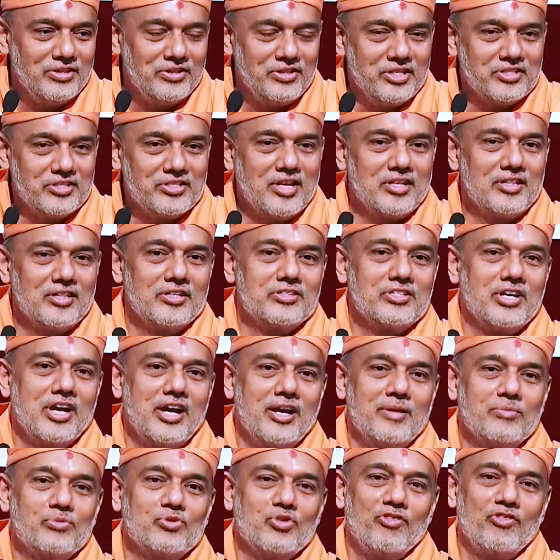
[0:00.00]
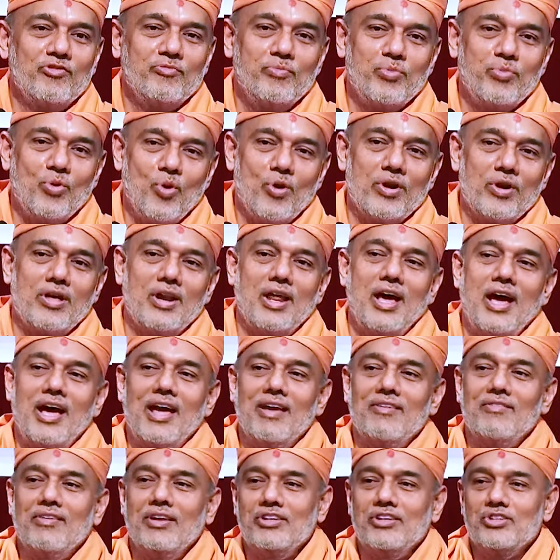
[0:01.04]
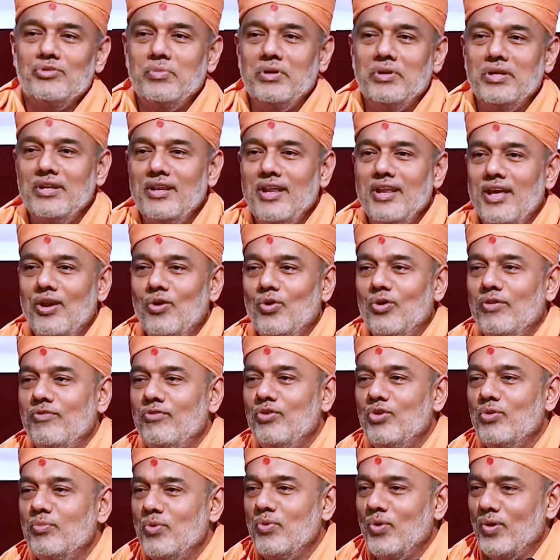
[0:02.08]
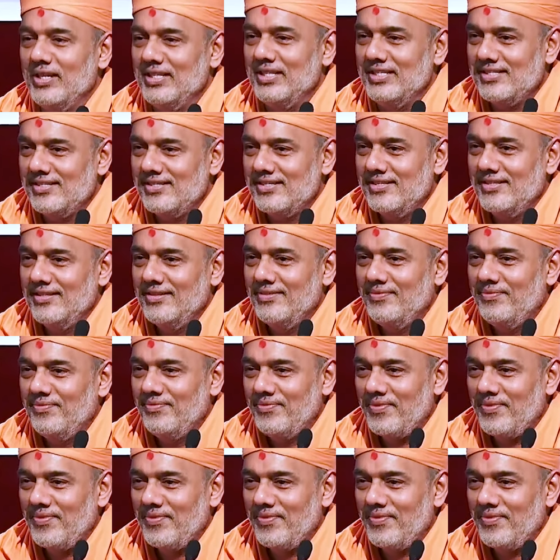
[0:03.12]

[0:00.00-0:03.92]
These are the times of broader highways, but narrow viewpoints.